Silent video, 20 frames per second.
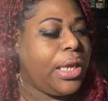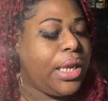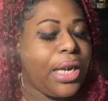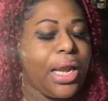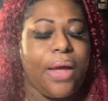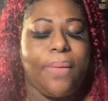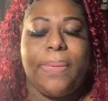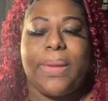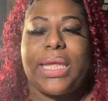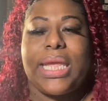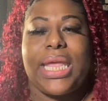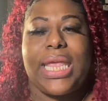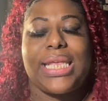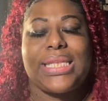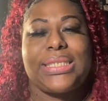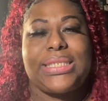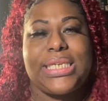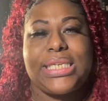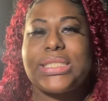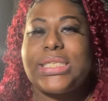You know,
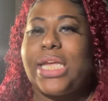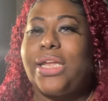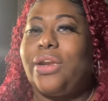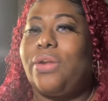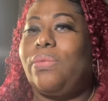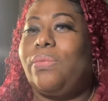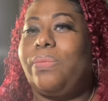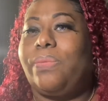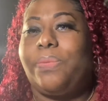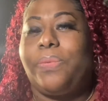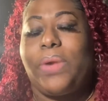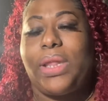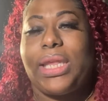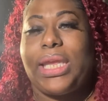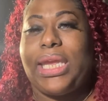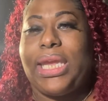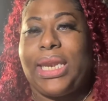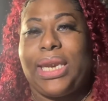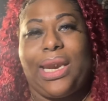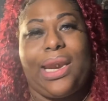because this could have
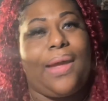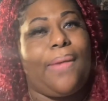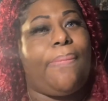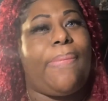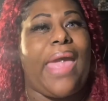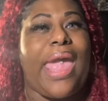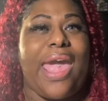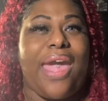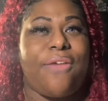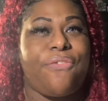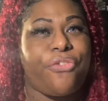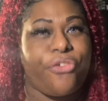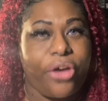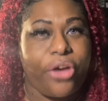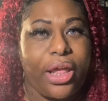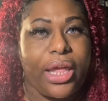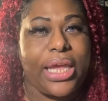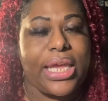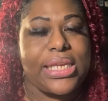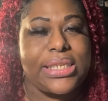really ended up bad
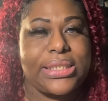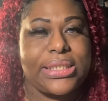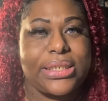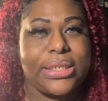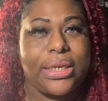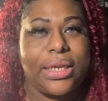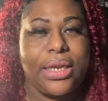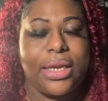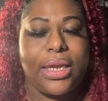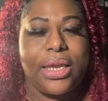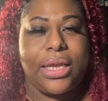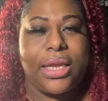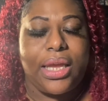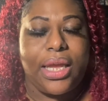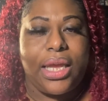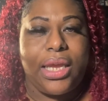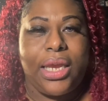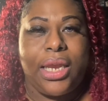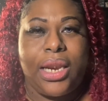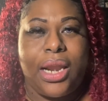for us.
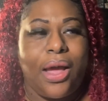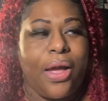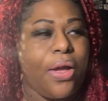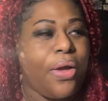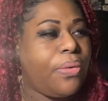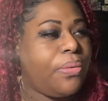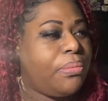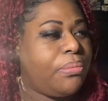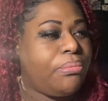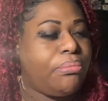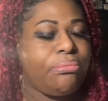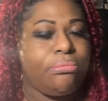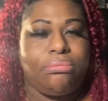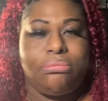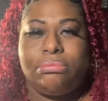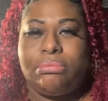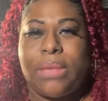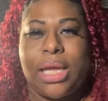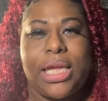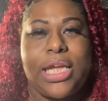You know,
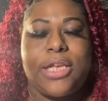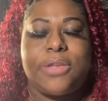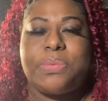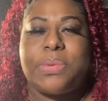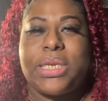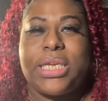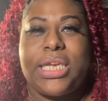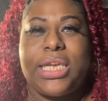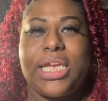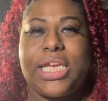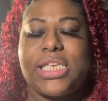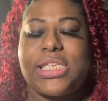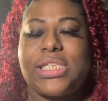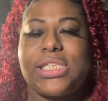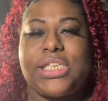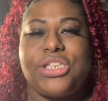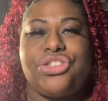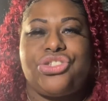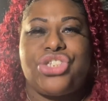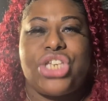my husband, he
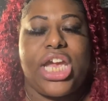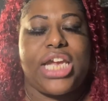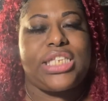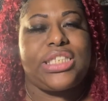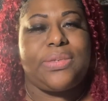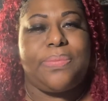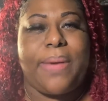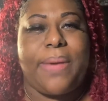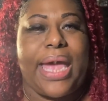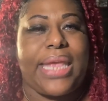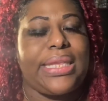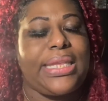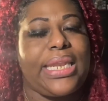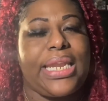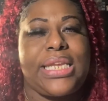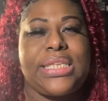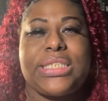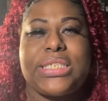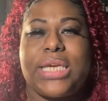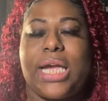gets his check
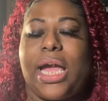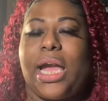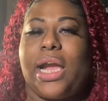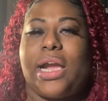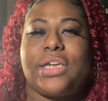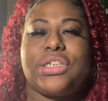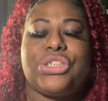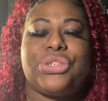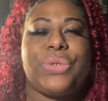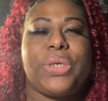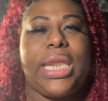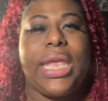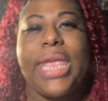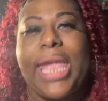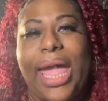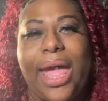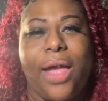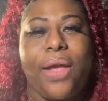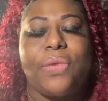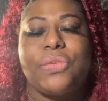deposited into our joint
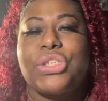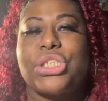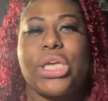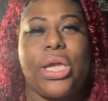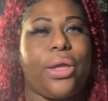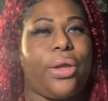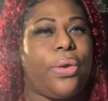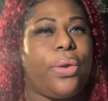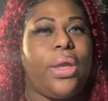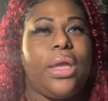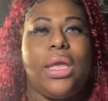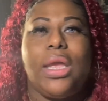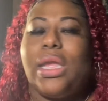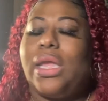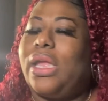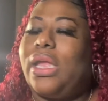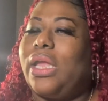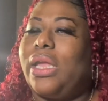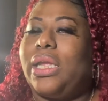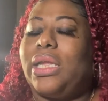account. So
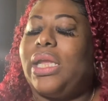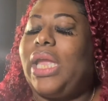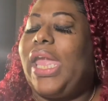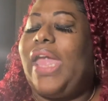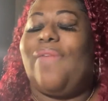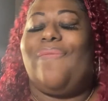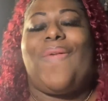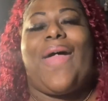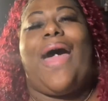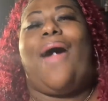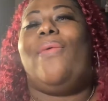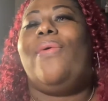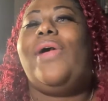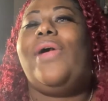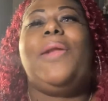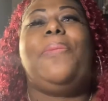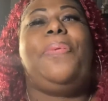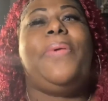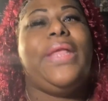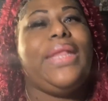if I
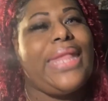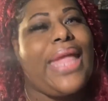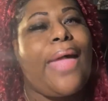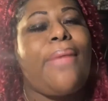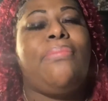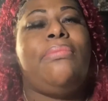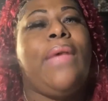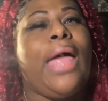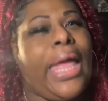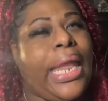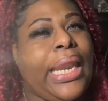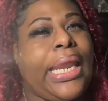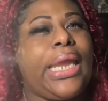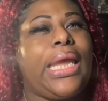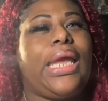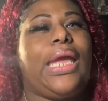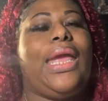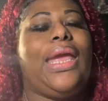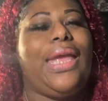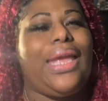would have put that
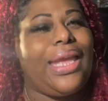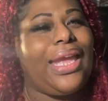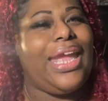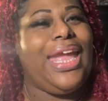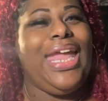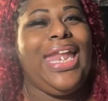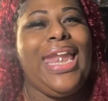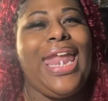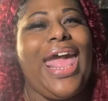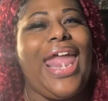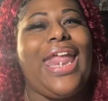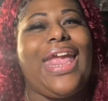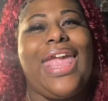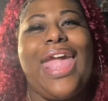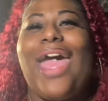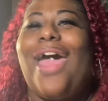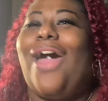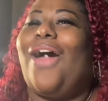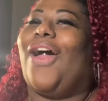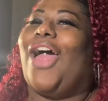money in
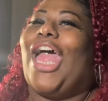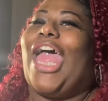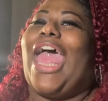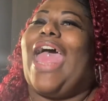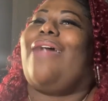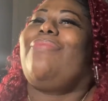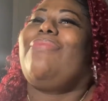that account,